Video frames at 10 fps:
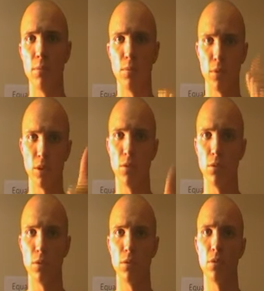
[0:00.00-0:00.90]
let them
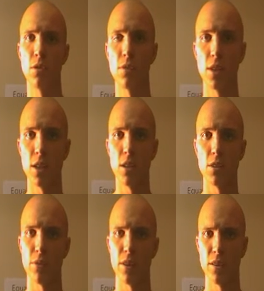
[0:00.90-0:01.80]
all to
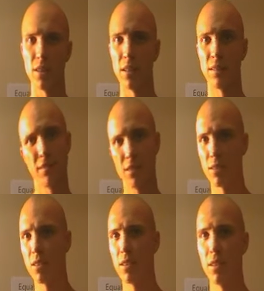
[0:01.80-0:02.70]
agree so I can
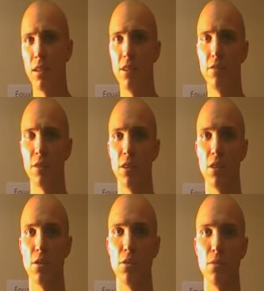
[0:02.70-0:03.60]
just leave
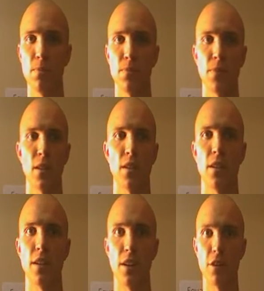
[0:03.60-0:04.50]
and go,
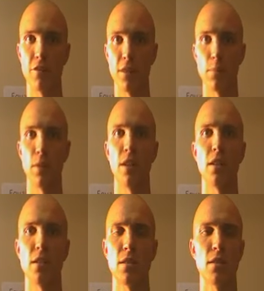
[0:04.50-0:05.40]
get out of that
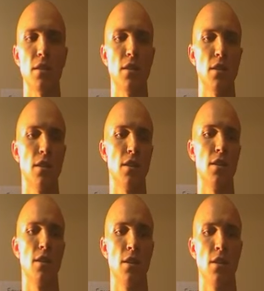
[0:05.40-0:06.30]
place.
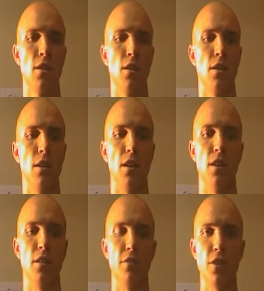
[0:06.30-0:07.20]

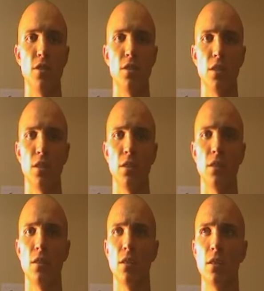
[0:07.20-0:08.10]
And
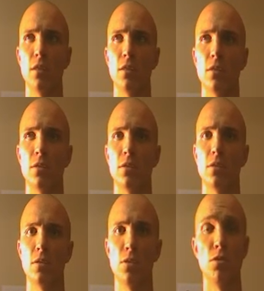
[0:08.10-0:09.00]
eventually on
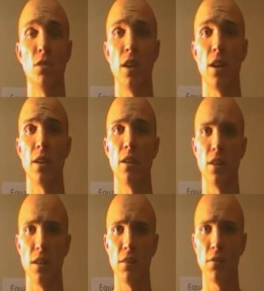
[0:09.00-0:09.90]
July
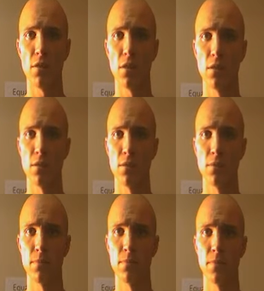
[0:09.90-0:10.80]
the 9th,
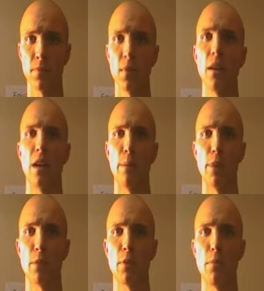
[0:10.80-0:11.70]
I
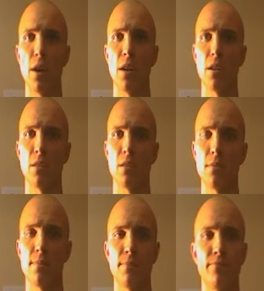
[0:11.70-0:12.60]
packed my
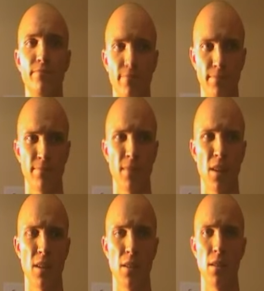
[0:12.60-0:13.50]
bags.
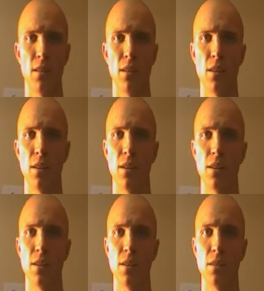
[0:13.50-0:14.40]

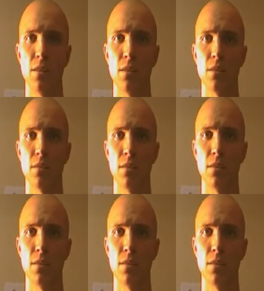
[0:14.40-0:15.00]
I